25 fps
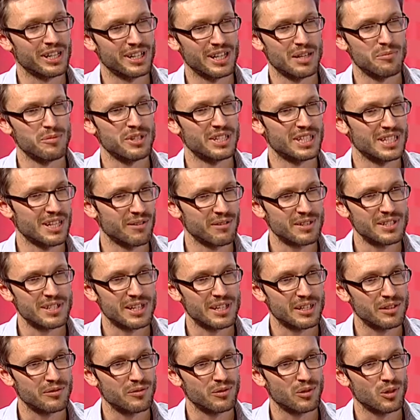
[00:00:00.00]
but ended up being
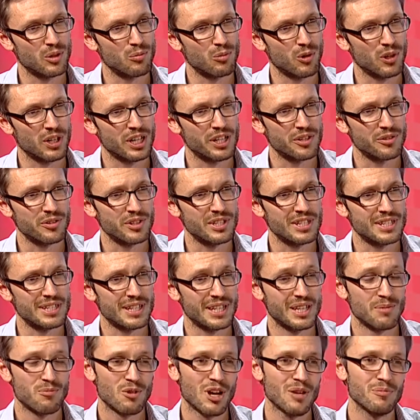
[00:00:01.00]
devastating for poor countries.
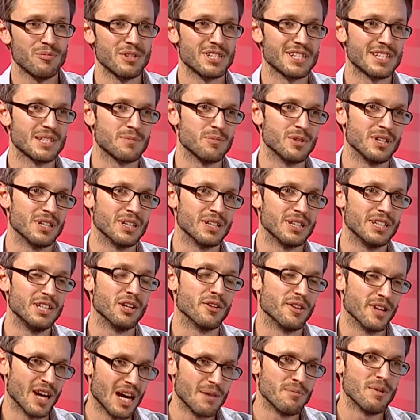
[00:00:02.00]
And the problem is the
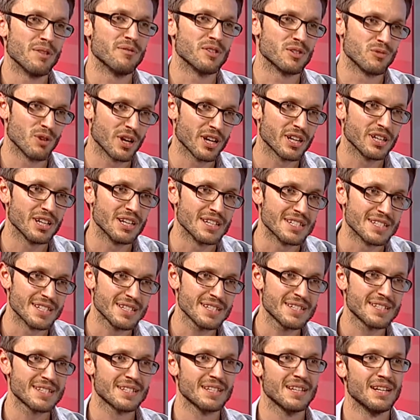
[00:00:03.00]
IMF has recognized
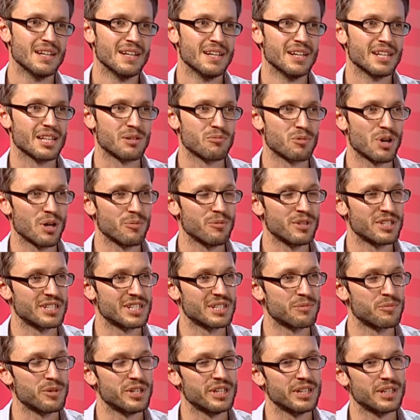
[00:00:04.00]
this. The problem
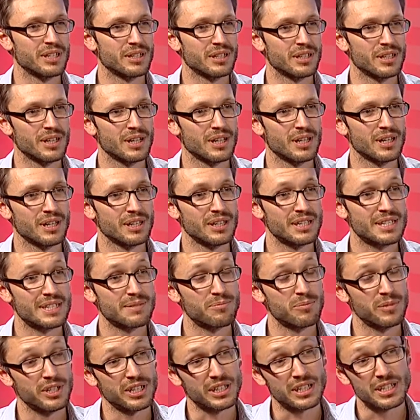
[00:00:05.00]
is it's
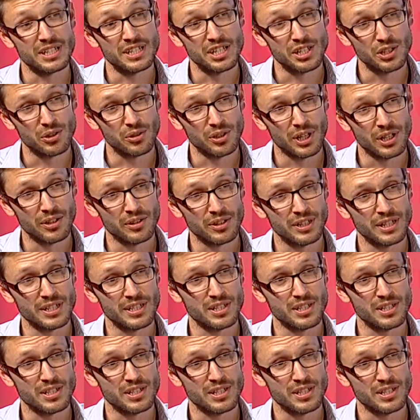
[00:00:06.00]
being continued under